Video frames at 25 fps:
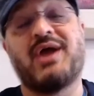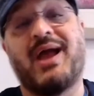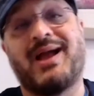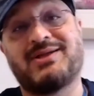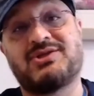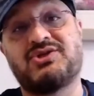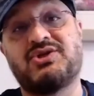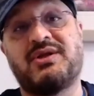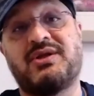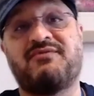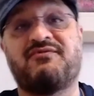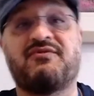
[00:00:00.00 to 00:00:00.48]

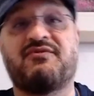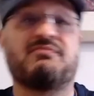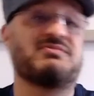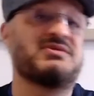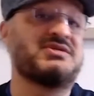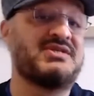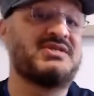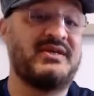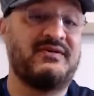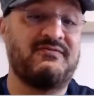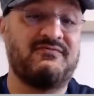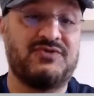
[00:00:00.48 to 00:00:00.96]
actually from
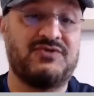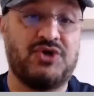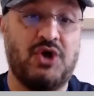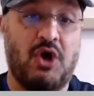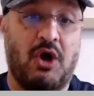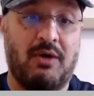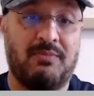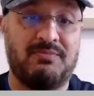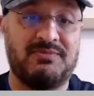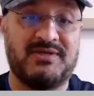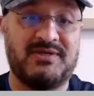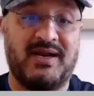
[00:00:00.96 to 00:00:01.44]
Steve
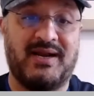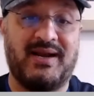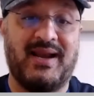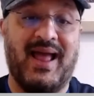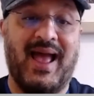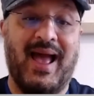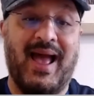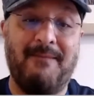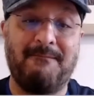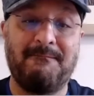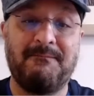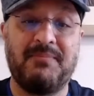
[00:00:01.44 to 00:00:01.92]
Jobs and
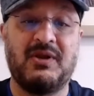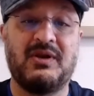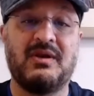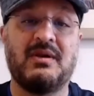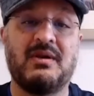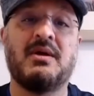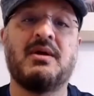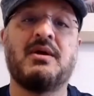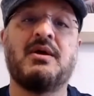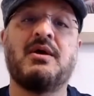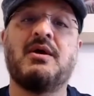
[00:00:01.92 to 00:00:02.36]
Apple,